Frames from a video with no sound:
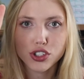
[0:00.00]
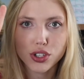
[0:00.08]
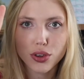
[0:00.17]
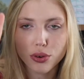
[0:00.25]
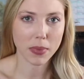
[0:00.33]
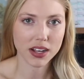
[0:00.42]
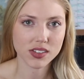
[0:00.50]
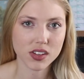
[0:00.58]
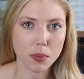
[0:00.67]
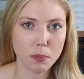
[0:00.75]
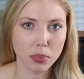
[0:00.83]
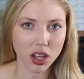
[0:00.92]
two,
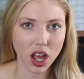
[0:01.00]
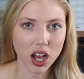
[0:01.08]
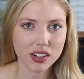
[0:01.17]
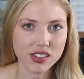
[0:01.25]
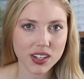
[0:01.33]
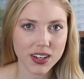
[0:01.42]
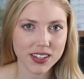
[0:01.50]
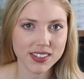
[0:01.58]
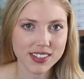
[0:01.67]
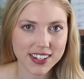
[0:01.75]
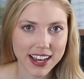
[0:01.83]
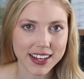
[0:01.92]
Musk blocks
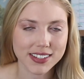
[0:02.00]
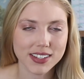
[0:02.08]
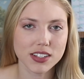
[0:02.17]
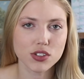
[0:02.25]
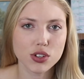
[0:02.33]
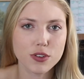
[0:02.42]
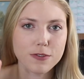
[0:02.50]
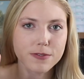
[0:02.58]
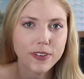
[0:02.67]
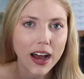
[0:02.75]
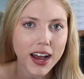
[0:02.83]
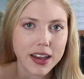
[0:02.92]
his days into
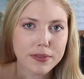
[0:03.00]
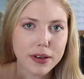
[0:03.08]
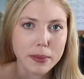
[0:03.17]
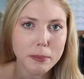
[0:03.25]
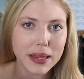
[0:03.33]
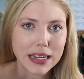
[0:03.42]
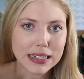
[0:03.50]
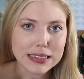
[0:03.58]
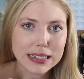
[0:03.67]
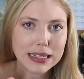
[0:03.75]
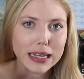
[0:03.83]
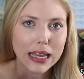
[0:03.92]
five
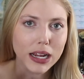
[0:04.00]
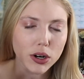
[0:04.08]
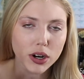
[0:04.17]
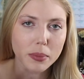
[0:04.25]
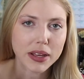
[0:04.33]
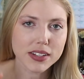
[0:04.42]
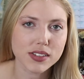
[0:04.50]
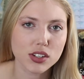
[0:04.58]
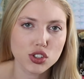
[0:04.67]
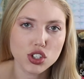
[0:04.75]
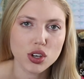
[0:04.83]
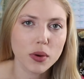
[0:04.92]
minute
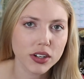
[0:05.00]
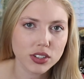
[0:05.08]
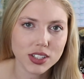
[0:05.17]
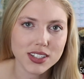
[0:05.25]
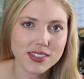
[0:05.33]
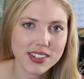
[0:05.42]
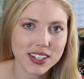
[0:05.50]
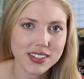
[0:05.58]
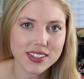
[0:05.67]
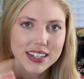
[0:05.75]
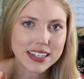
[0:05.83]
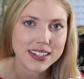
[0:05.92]
increments,
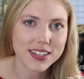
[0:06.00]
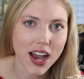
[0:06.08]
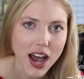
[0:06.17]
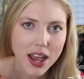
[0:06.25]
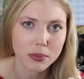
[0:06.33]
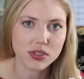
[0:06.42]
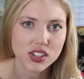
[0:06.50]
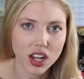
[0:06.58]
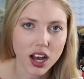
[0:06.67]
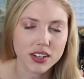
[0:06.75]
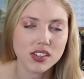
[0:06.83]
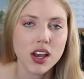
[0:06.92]
216 time
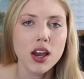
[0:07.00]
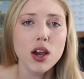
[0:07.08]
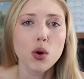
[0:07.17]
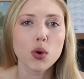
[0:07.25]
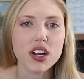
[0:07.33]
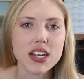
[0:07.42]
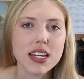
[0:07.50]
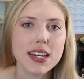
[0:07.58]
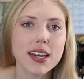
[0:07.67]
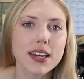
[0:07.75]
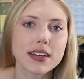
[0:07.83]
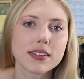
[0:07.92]
slots where
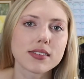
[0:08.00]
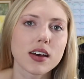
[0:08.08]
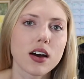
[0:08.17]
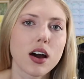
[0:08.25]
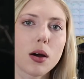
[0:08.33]
he is